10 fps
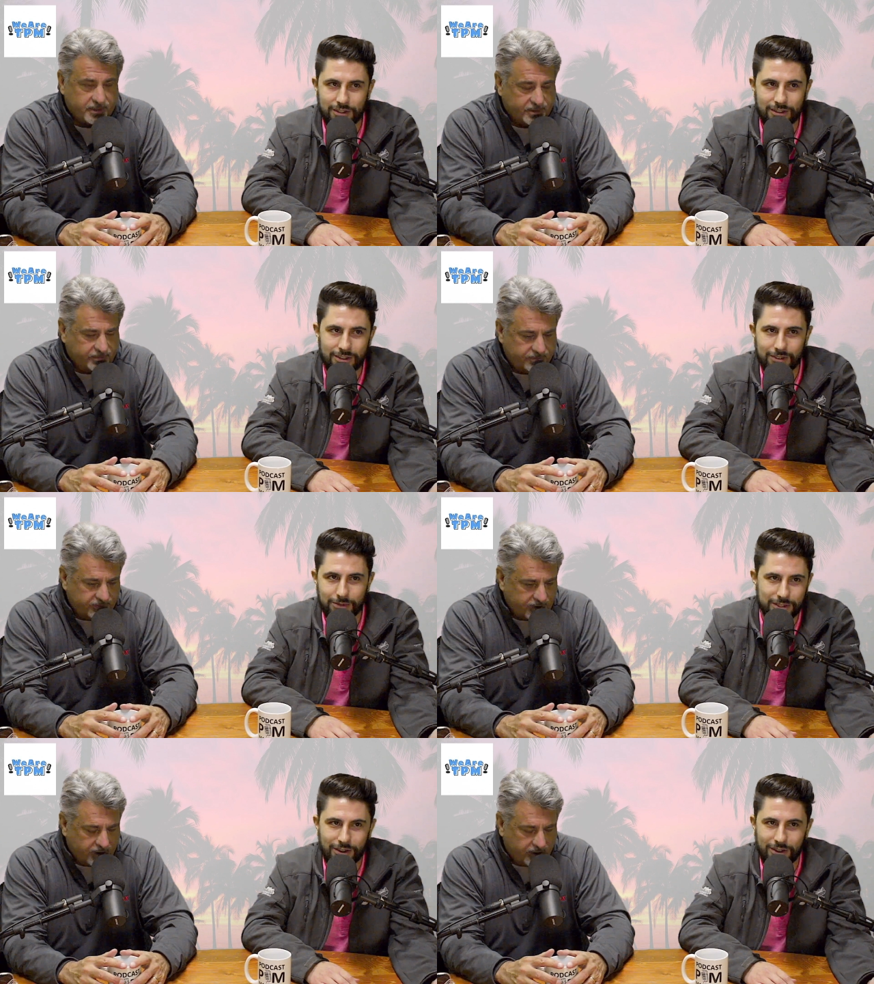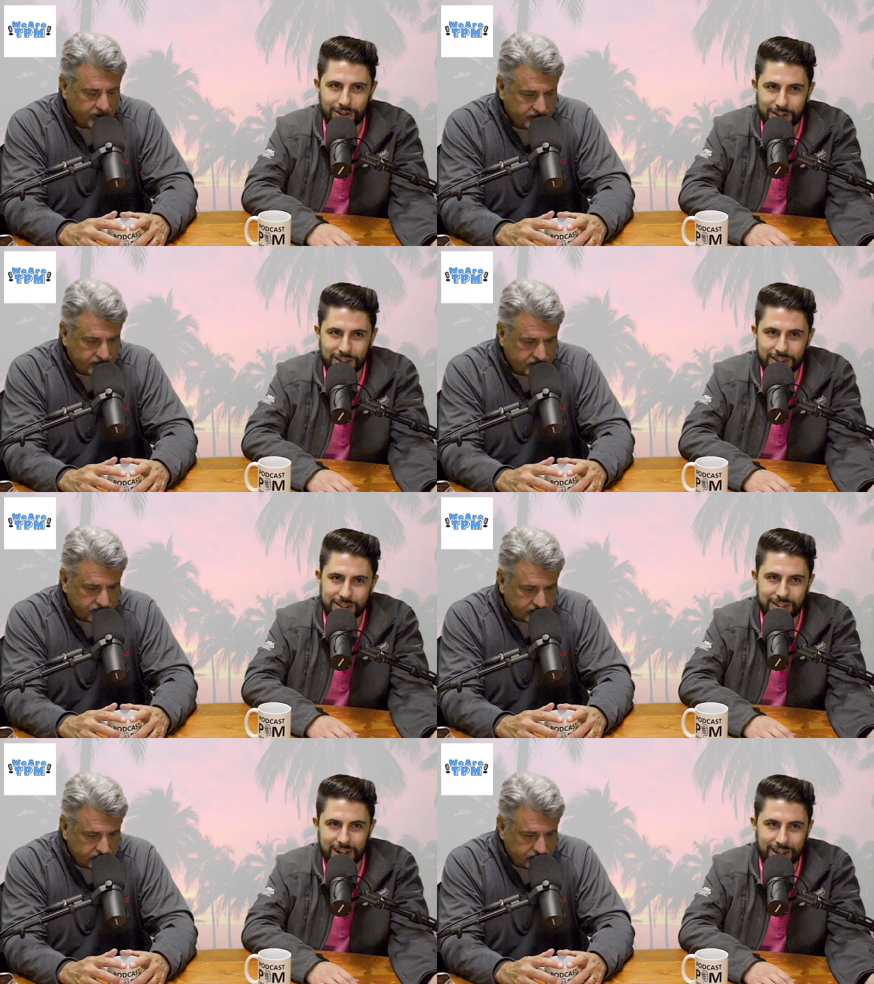Speaker 1: subjective. aren't which yeah. aren't
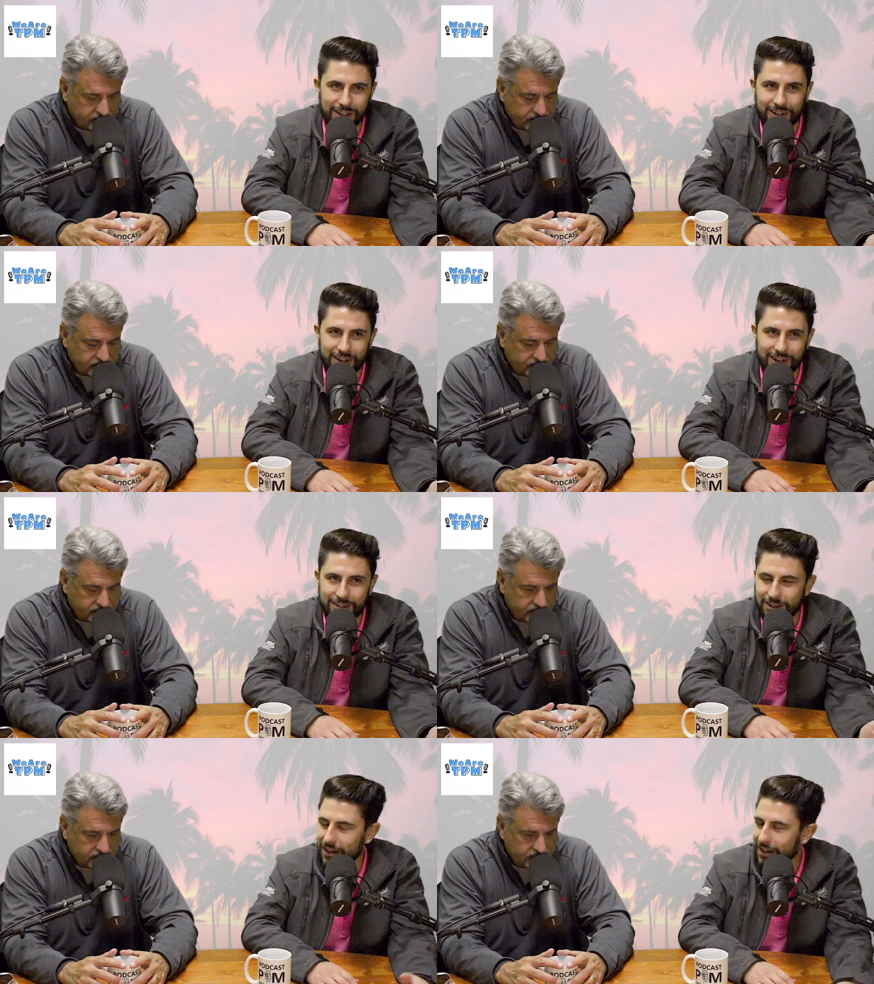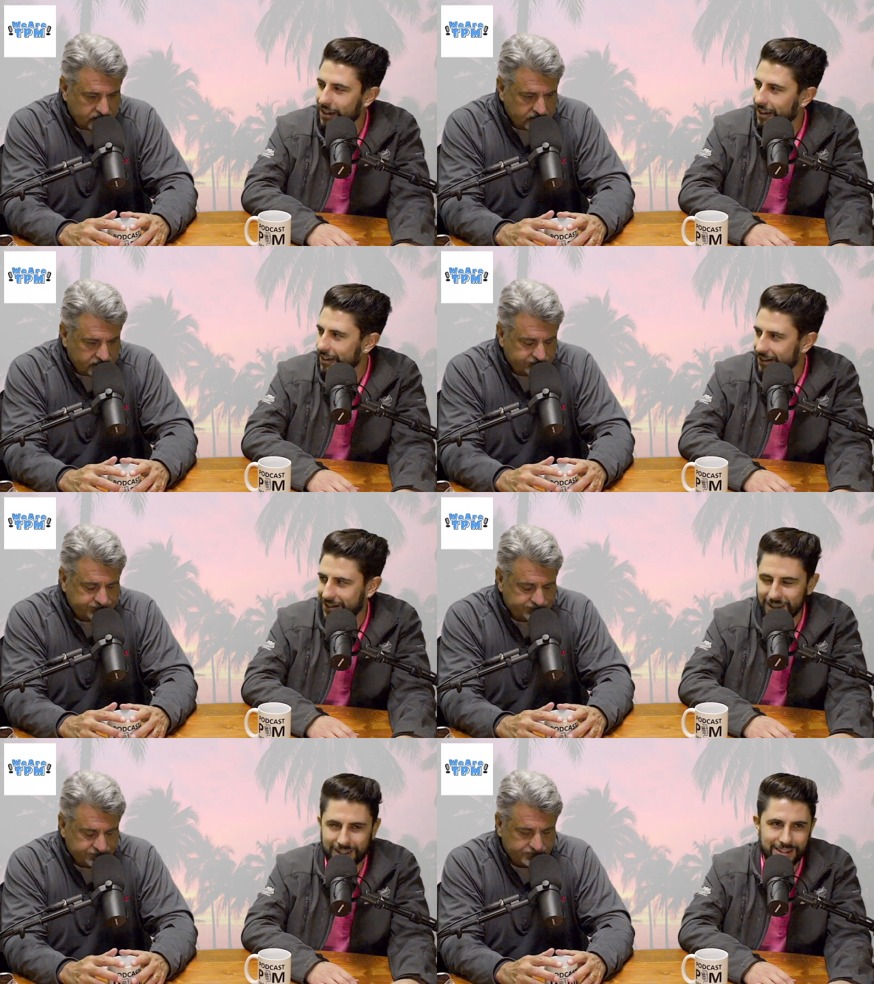clean, and then that can cause
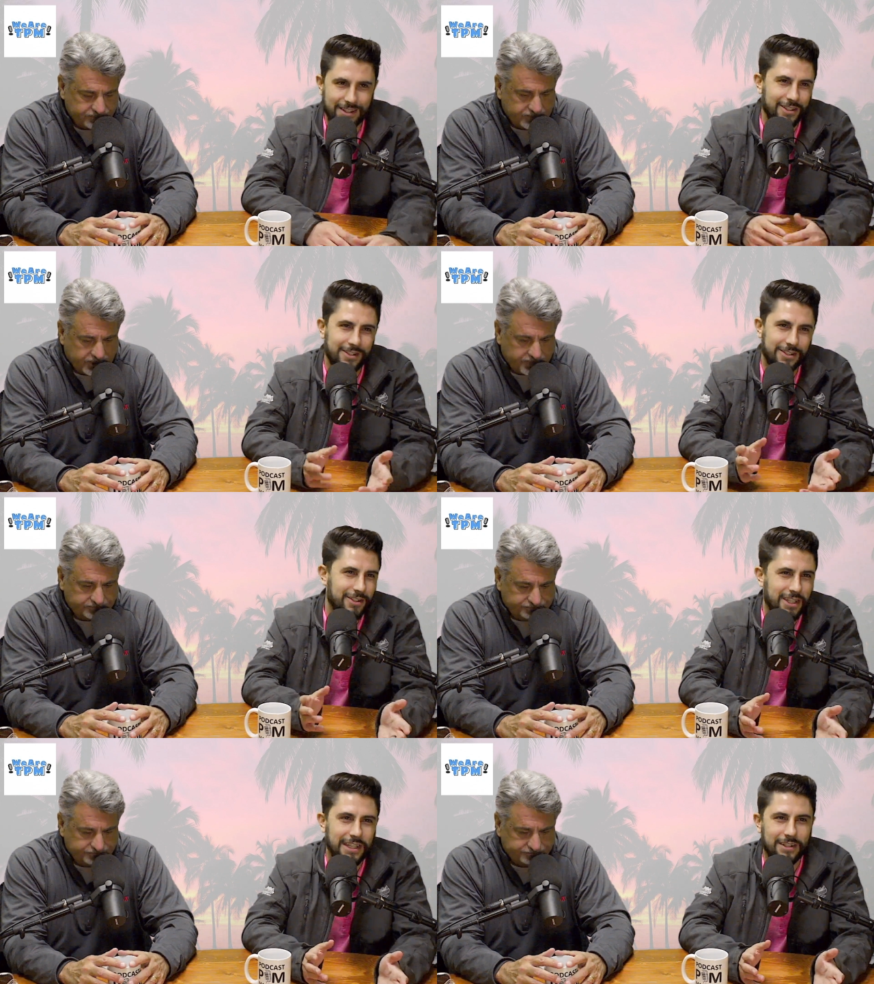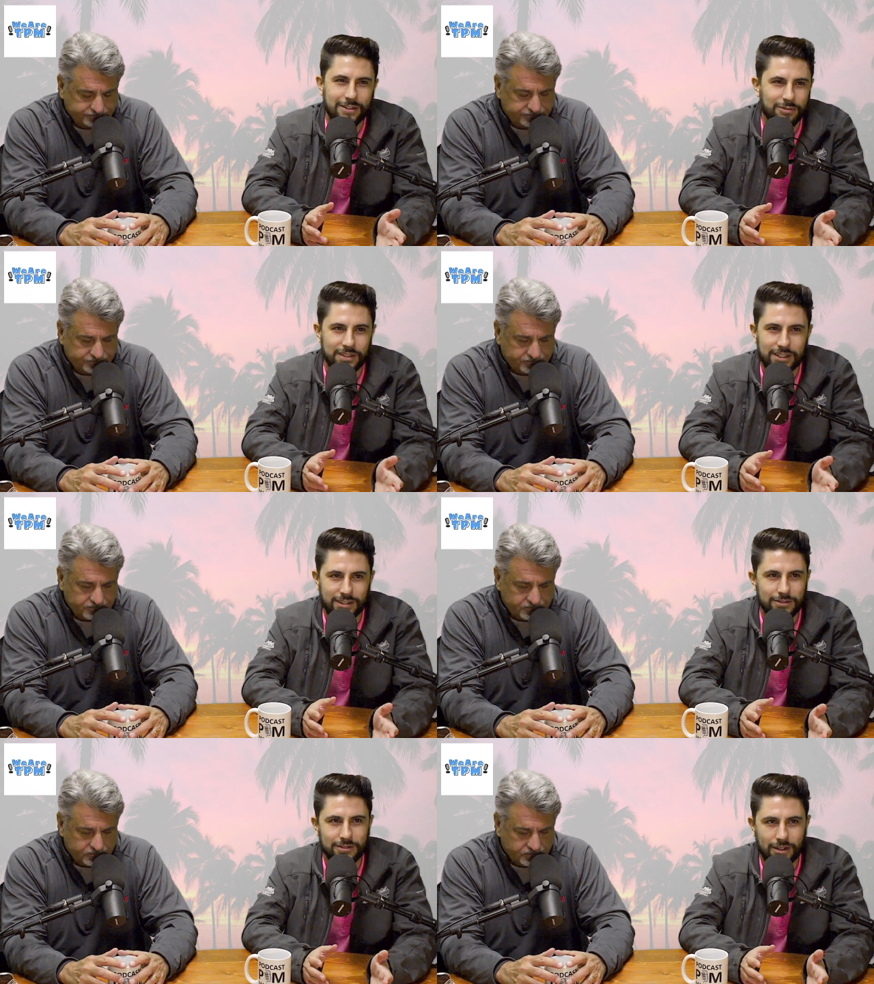sickness. I mean, yep. you can get into
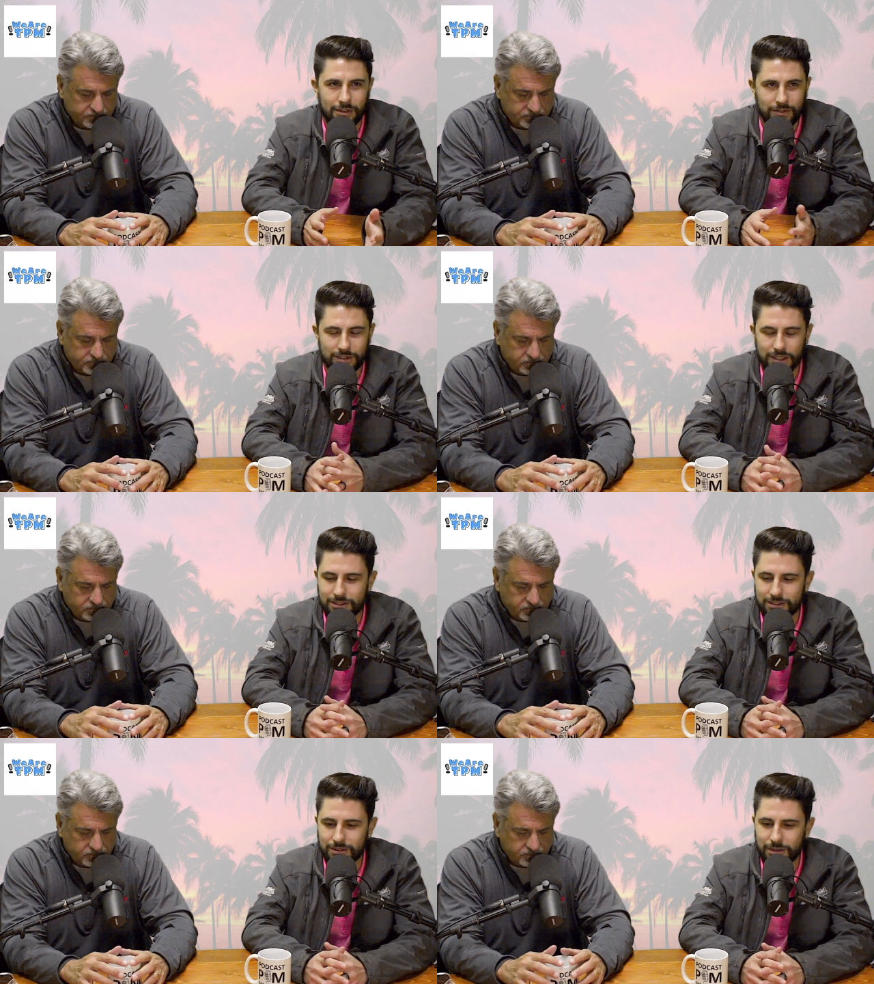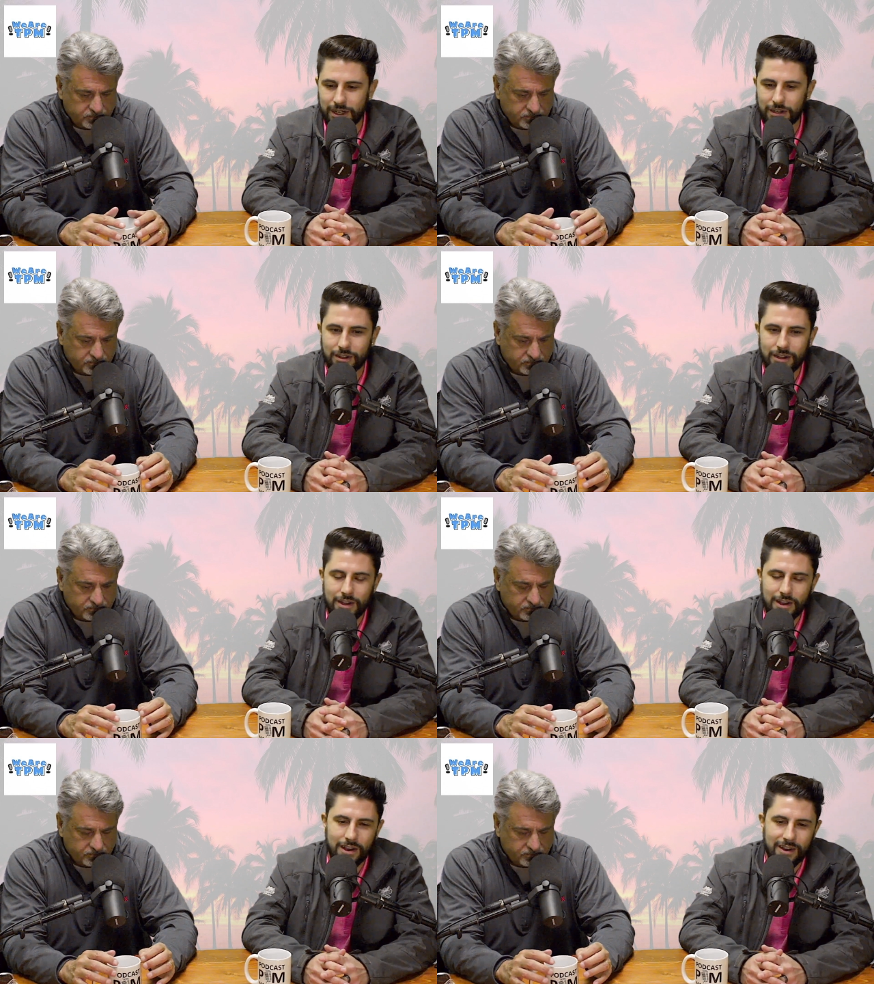ridiculous conversations about it.
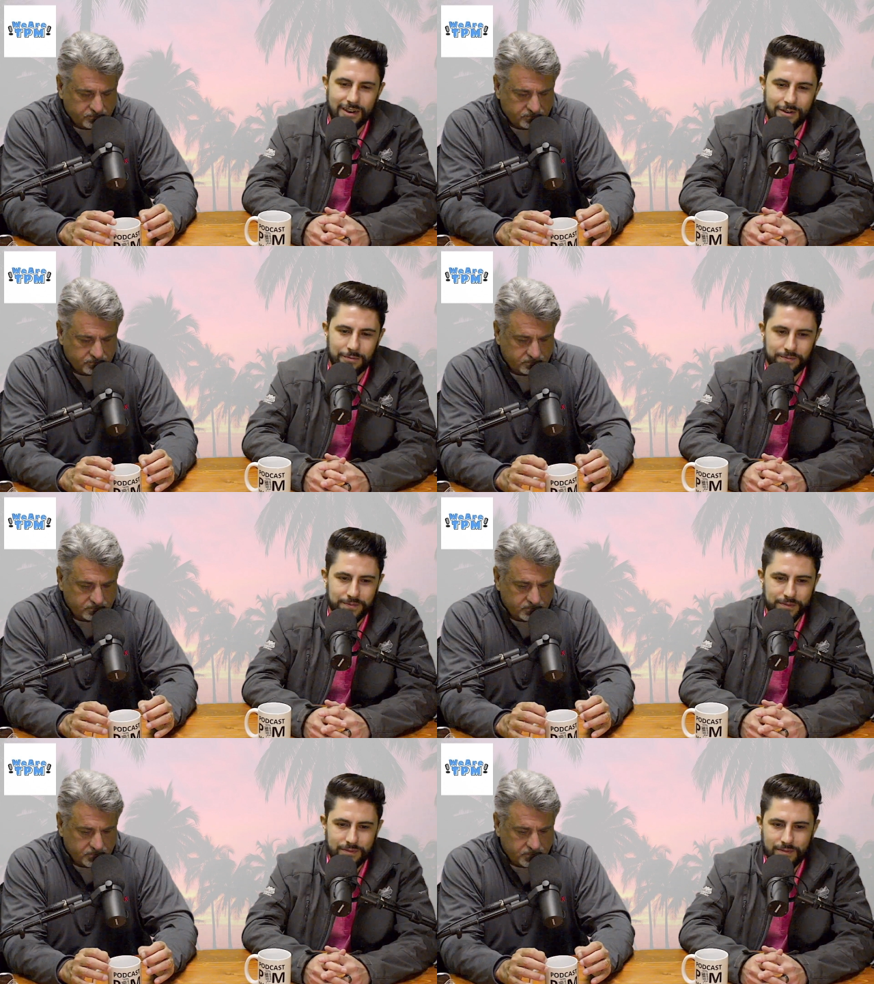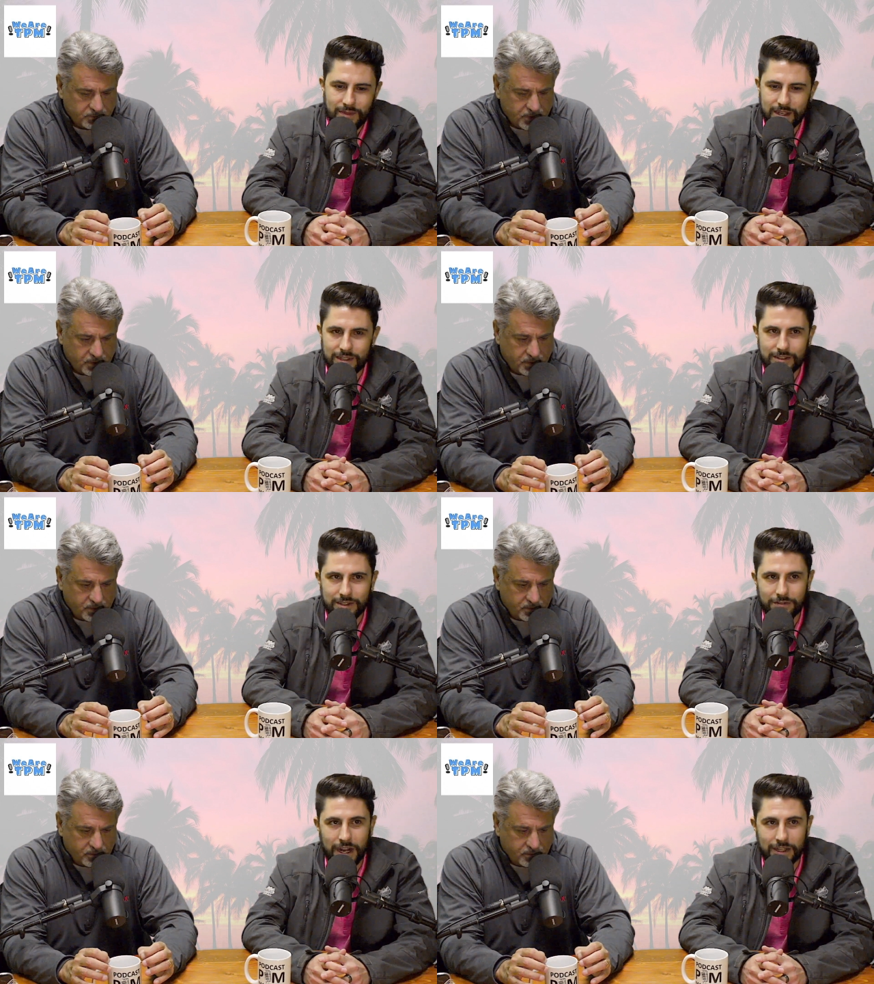Um, in
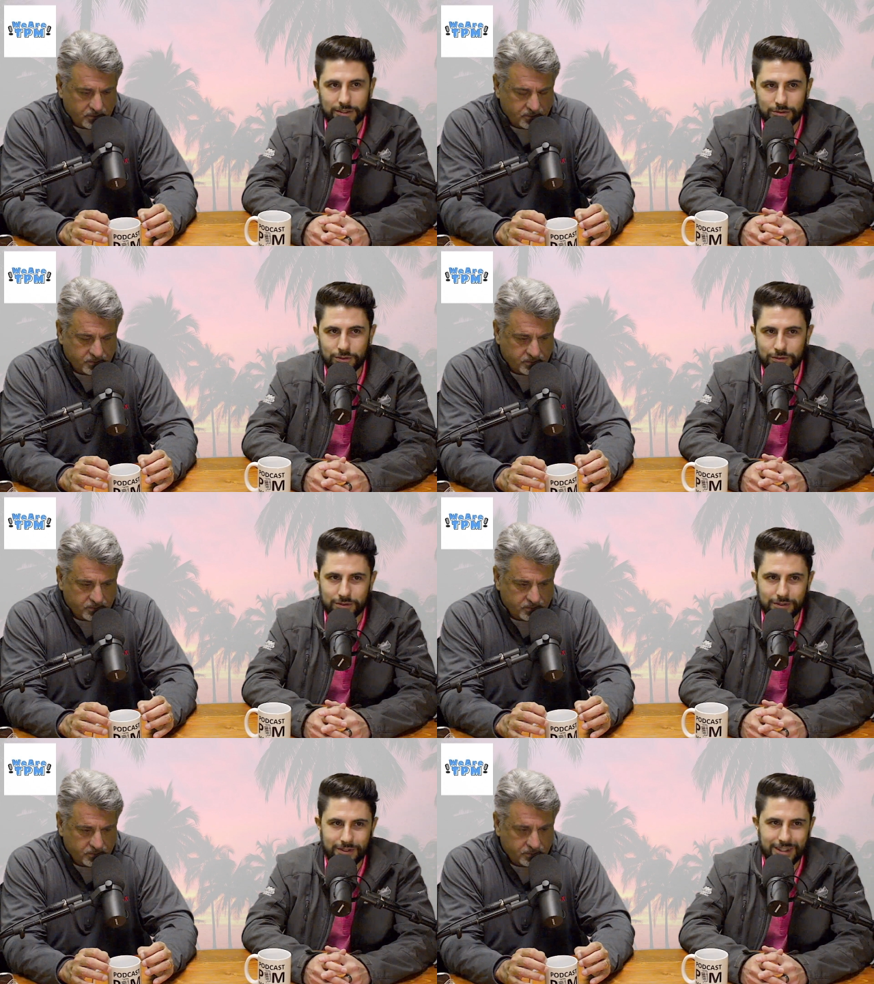a factual